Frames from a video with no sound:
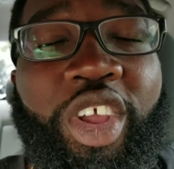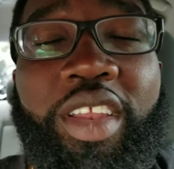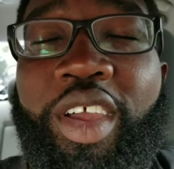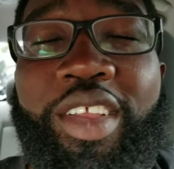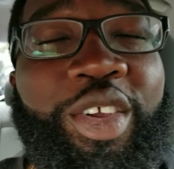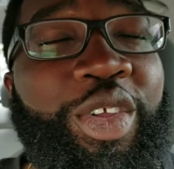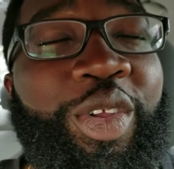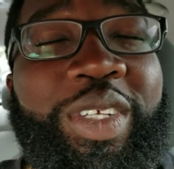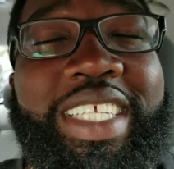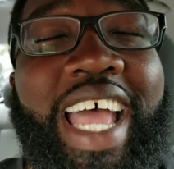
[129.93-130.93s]
You
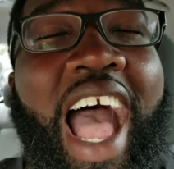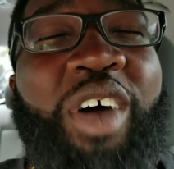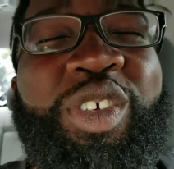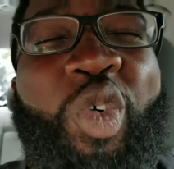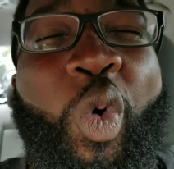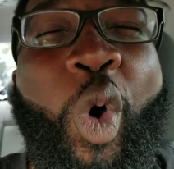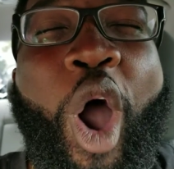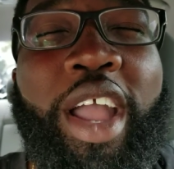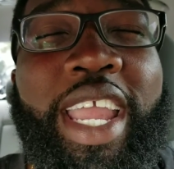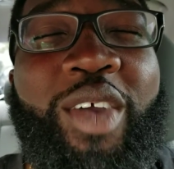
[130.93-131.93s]
know what I'm saying? I was
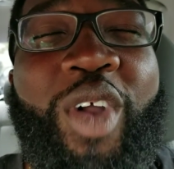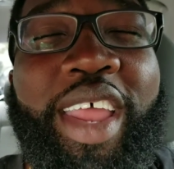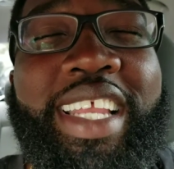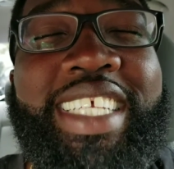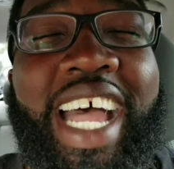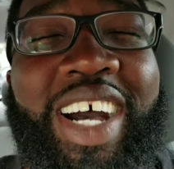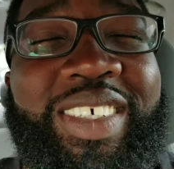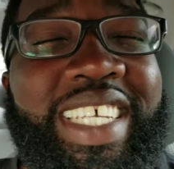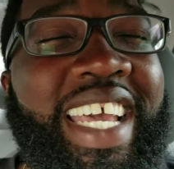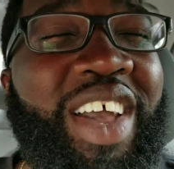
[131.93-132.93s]
walking around this
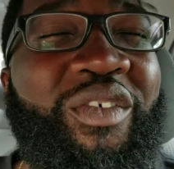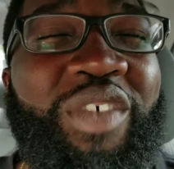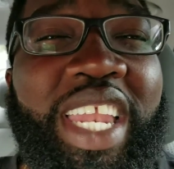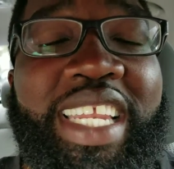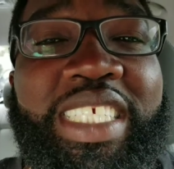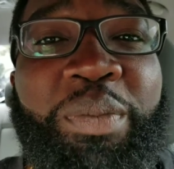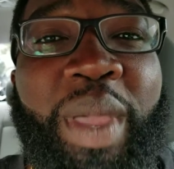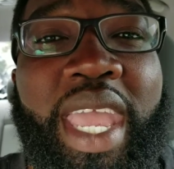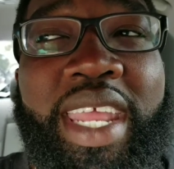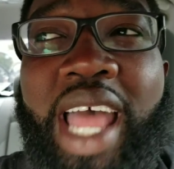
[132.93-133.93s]
house, feeling this
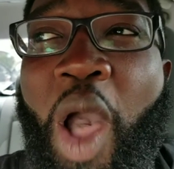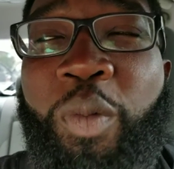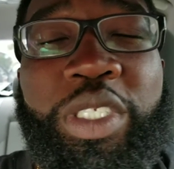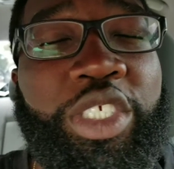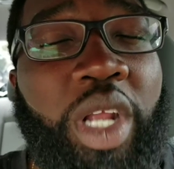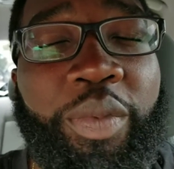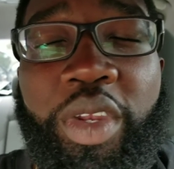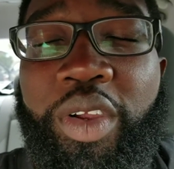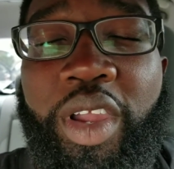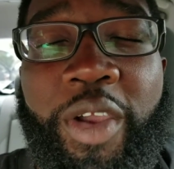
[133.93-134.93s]
pain. I almost just dropped to
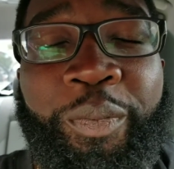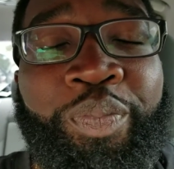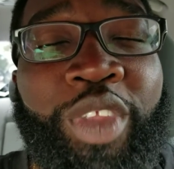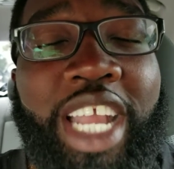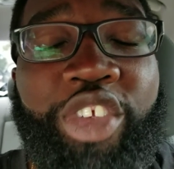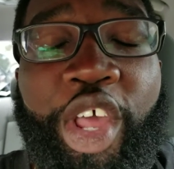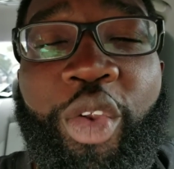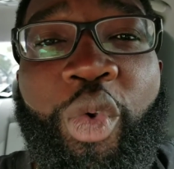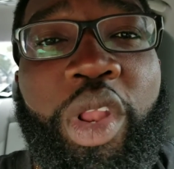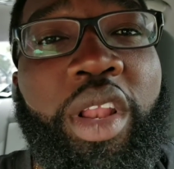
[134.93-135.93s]
the ground. I tried
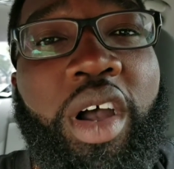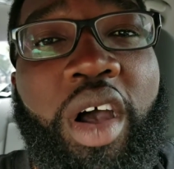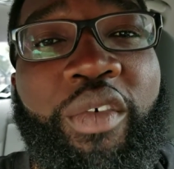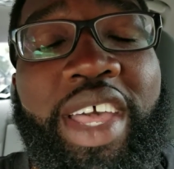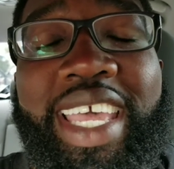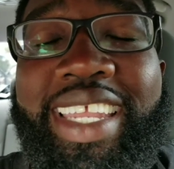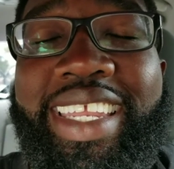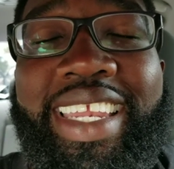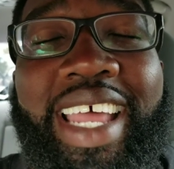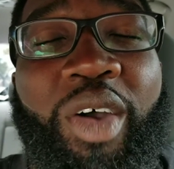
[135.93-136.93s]
to run it off. It
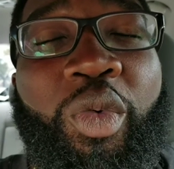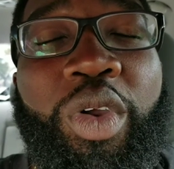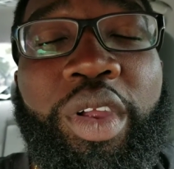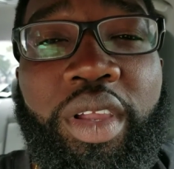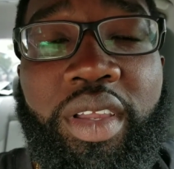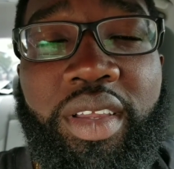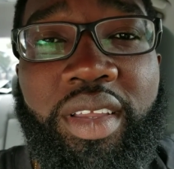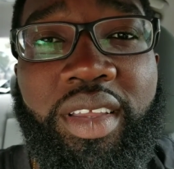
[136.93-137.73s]
did not work.